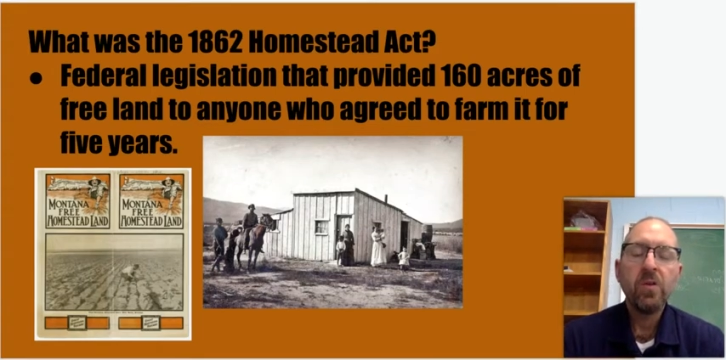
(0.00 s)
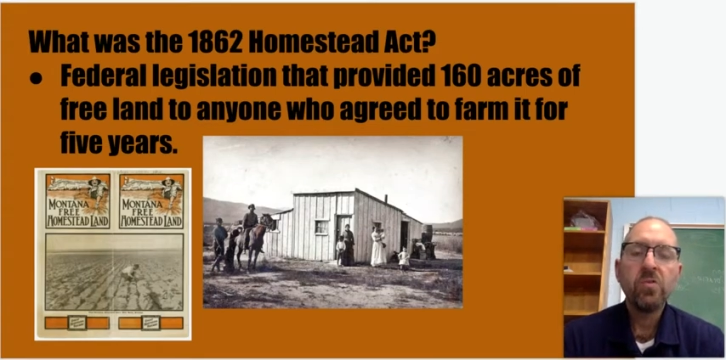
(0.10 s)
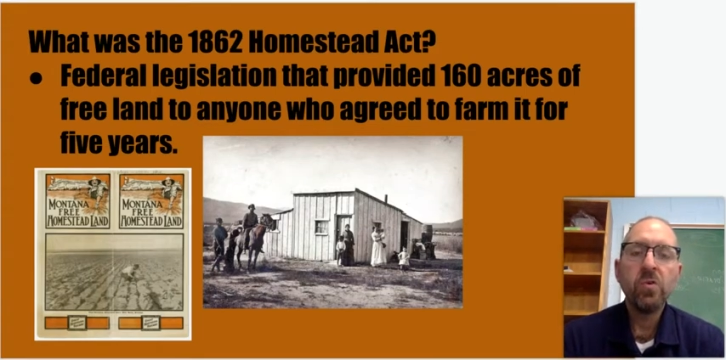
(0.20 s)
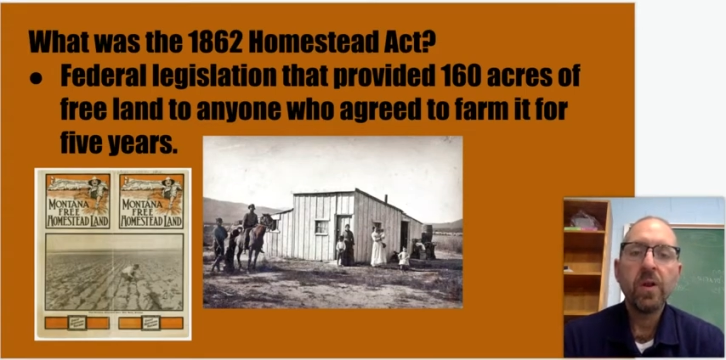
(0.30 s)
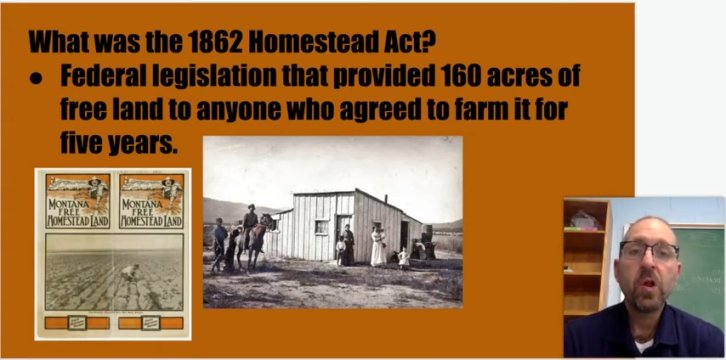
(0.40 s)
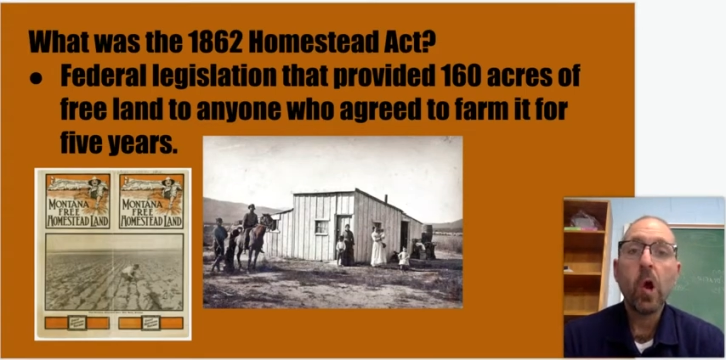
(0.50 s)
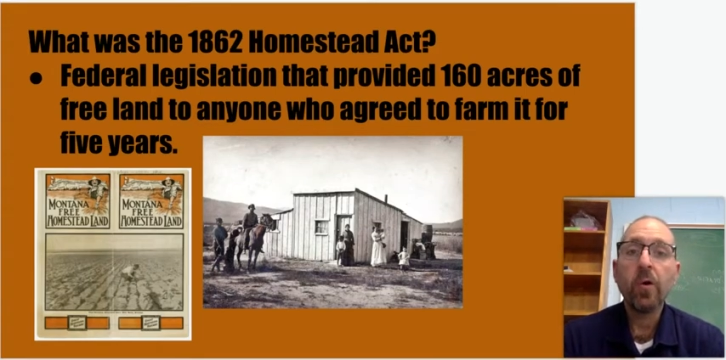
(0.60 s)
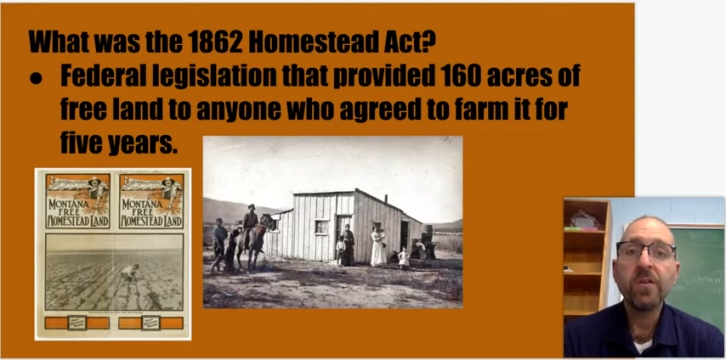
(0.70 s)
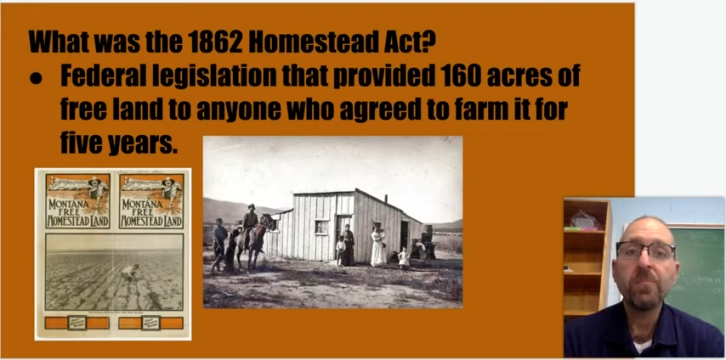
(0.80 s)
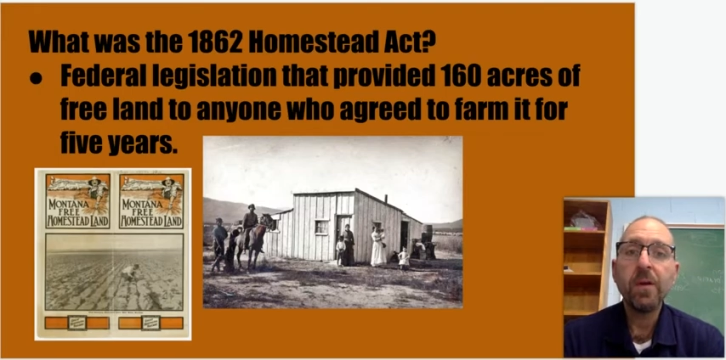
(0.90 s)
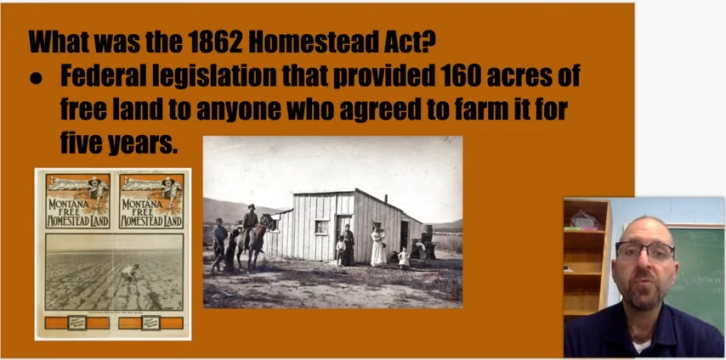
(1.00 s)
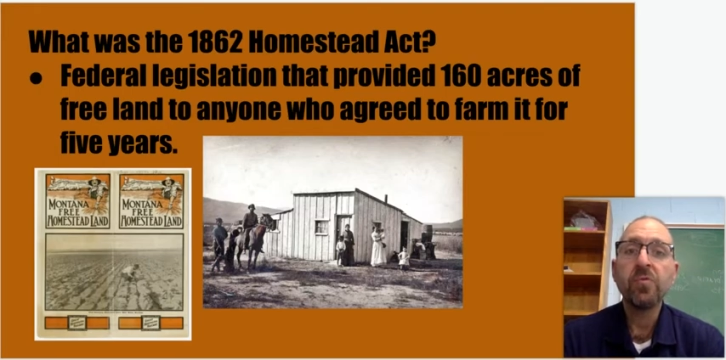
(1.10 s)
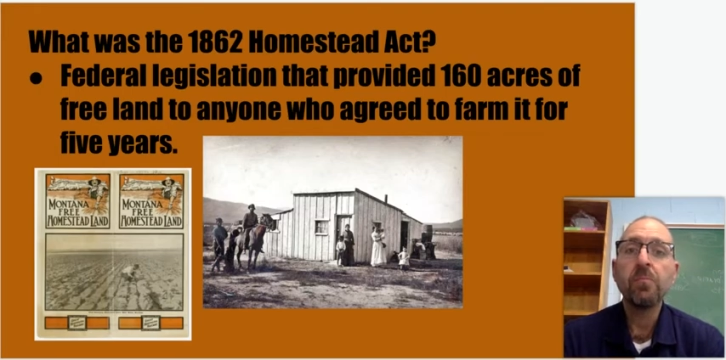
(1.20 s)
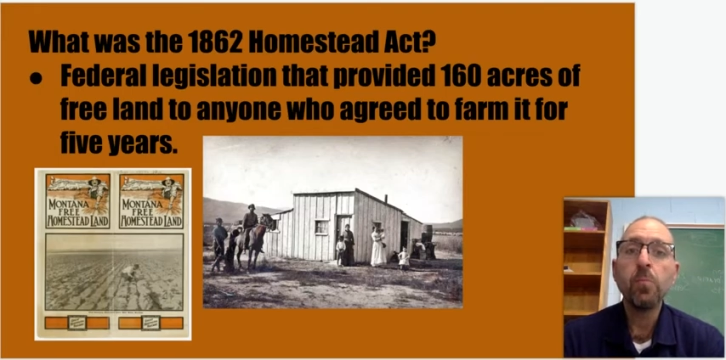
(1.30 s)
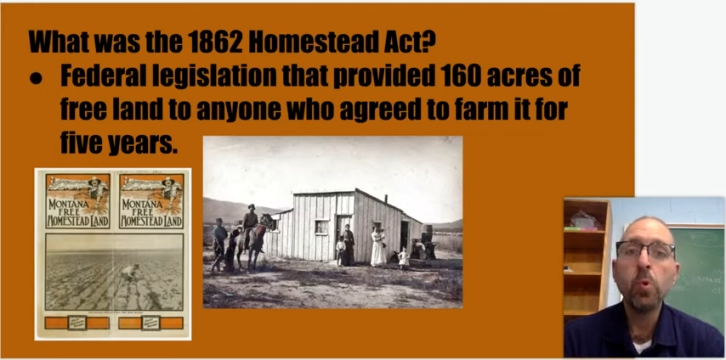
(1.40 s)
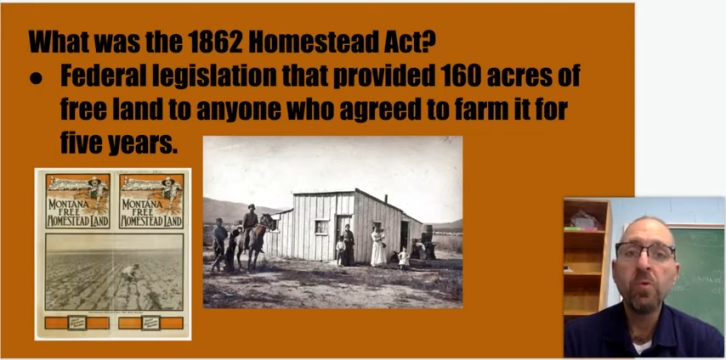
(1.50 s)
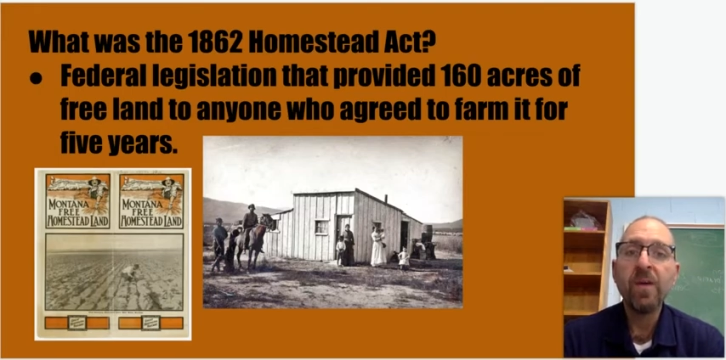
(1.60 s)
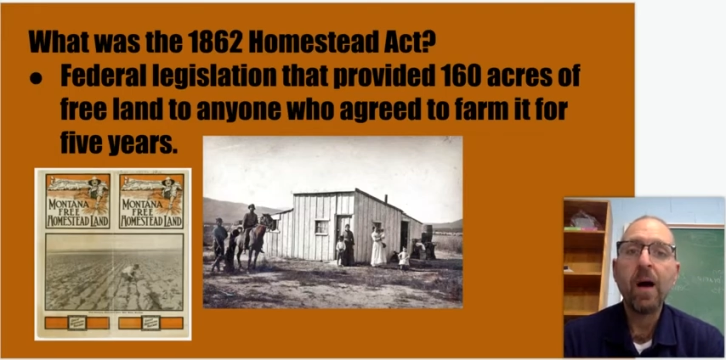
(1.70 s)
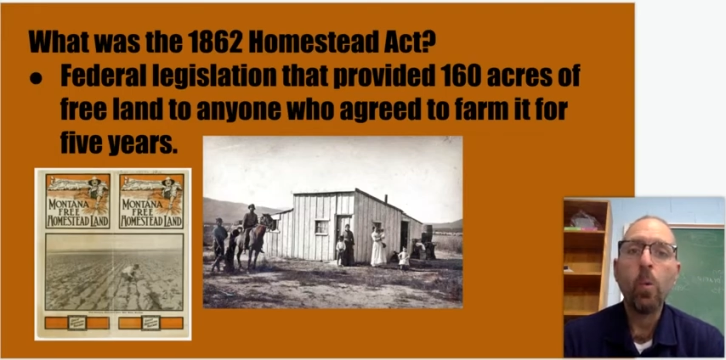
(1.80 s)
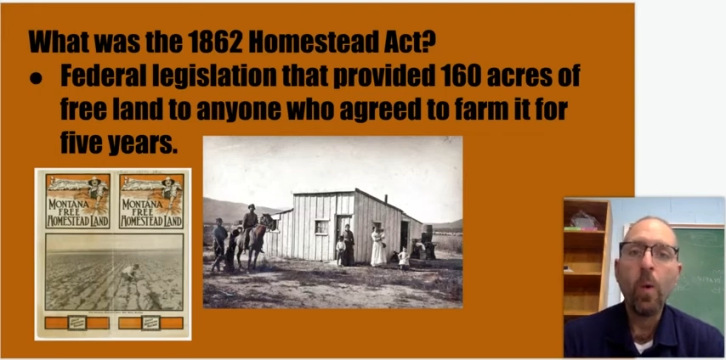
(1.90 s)
to encourage people to move
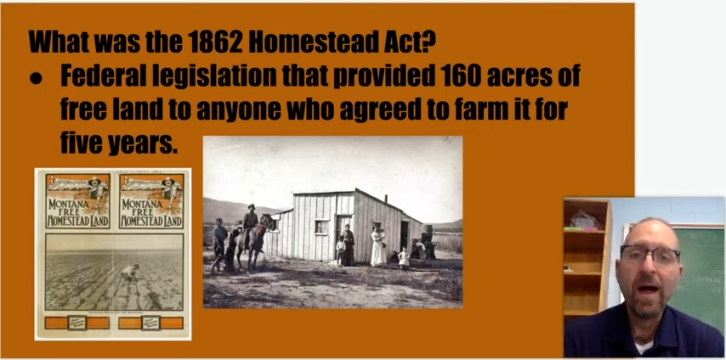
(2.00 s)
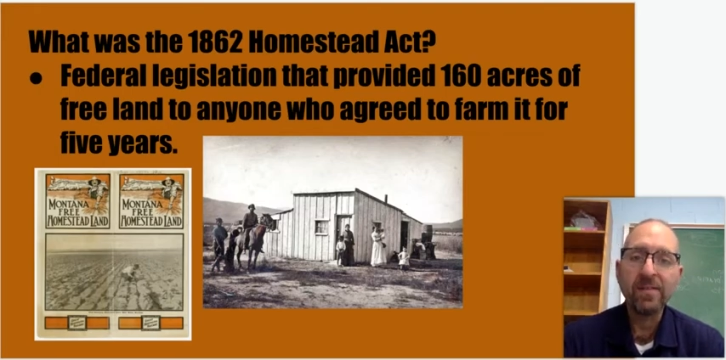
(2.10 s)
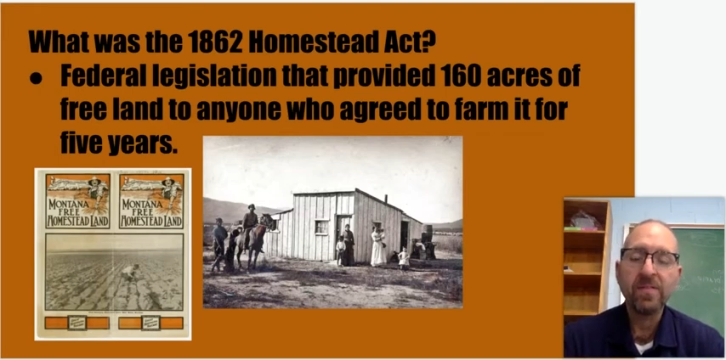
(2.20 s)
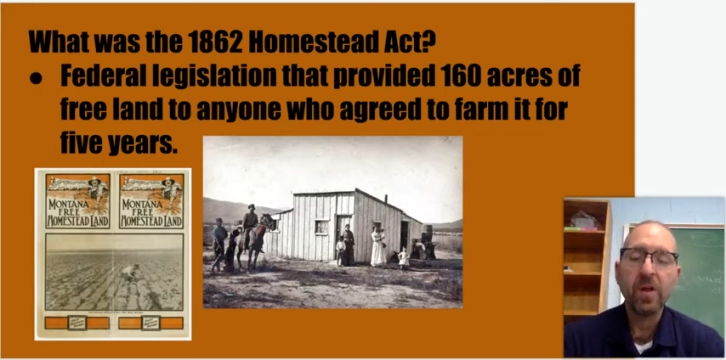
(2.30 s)
out west.